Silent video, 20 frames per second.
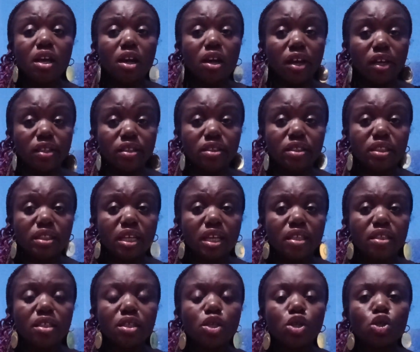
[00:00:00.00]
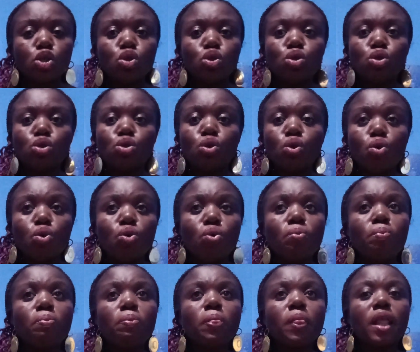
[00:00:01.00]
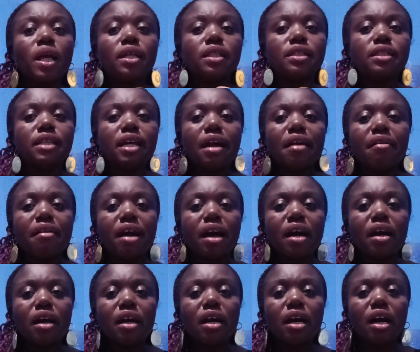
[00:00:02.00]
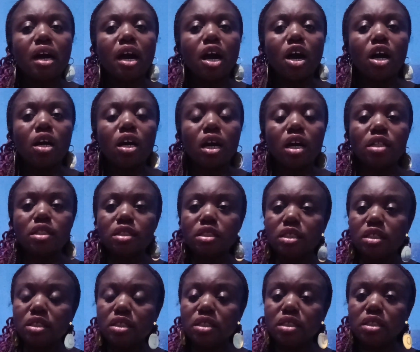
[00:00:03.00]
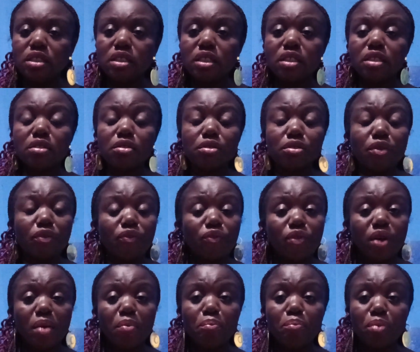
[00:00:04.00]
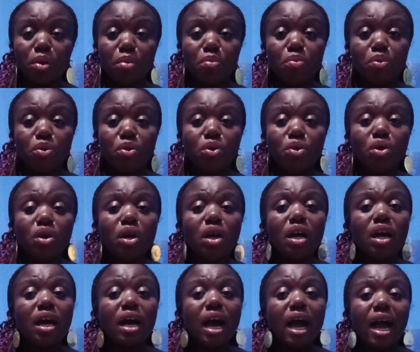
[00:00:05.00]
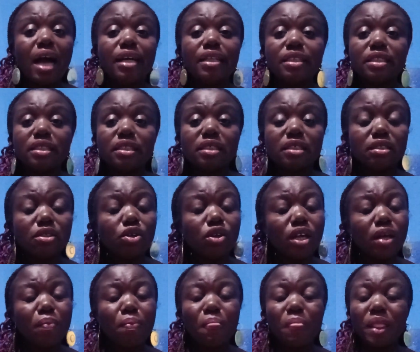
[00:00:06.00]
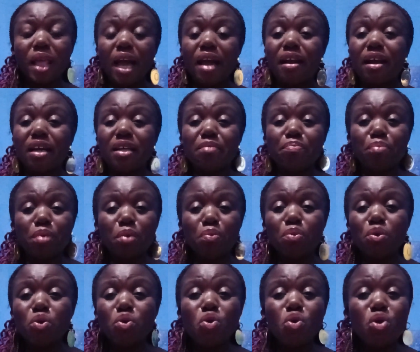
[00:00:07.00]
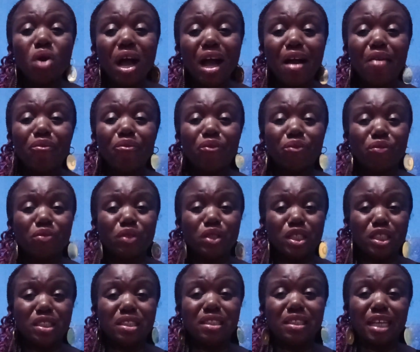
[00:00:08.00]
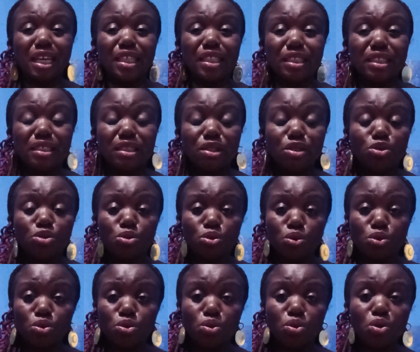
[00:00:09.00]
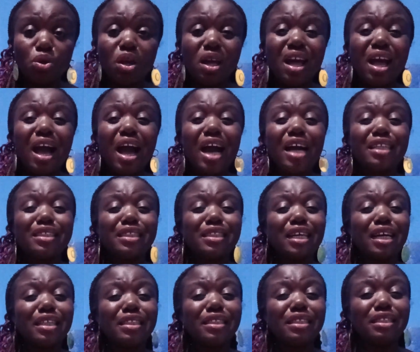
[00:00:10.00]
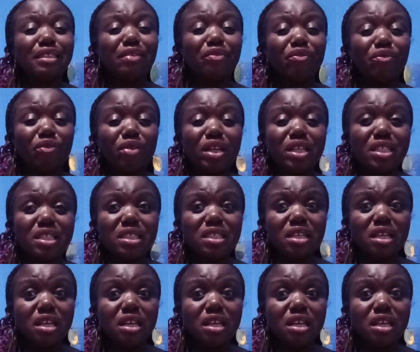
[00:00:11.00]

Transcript: Understand? So there are these different people, and okay, there are people who have these types to and there are different